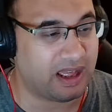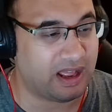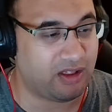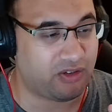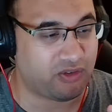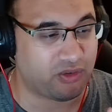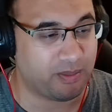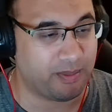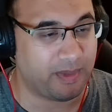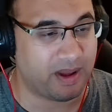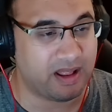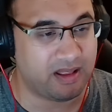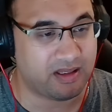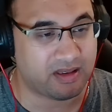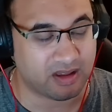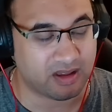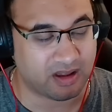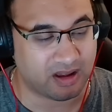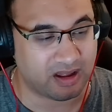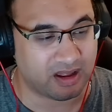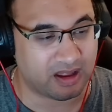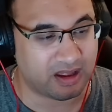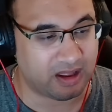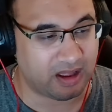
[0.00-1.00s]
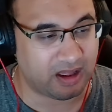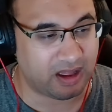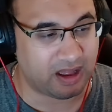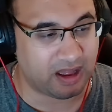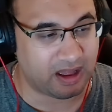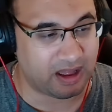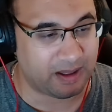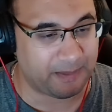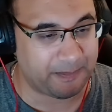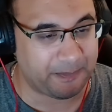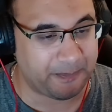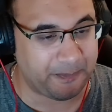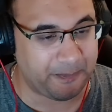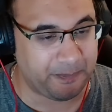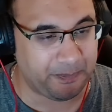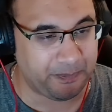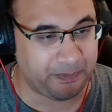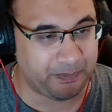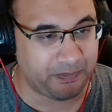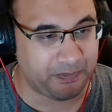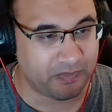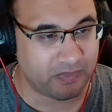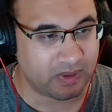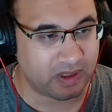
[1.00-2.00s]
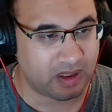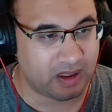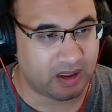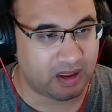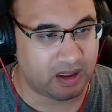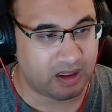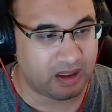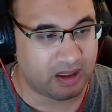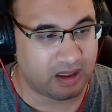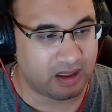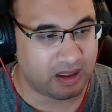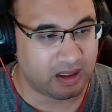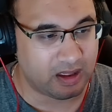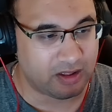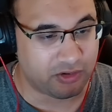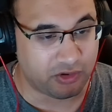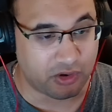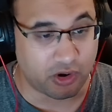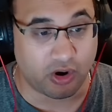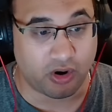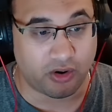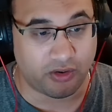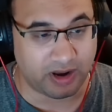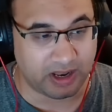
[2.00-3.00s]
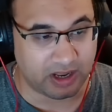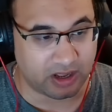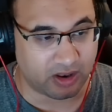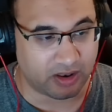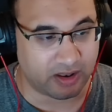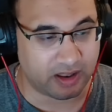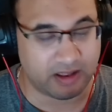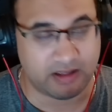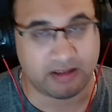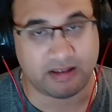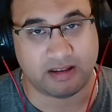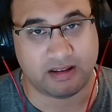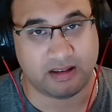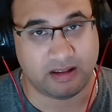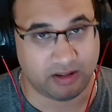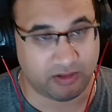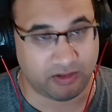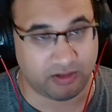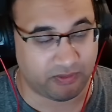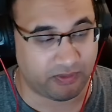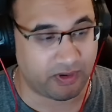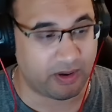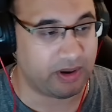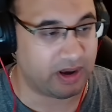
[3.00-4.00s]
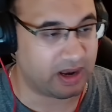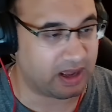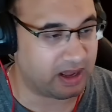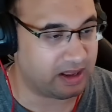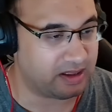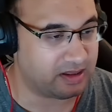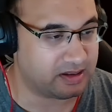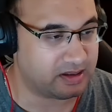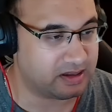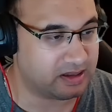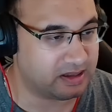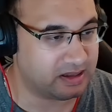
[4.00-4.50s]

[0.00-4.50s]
instruments um, scoring on this. It's very nice.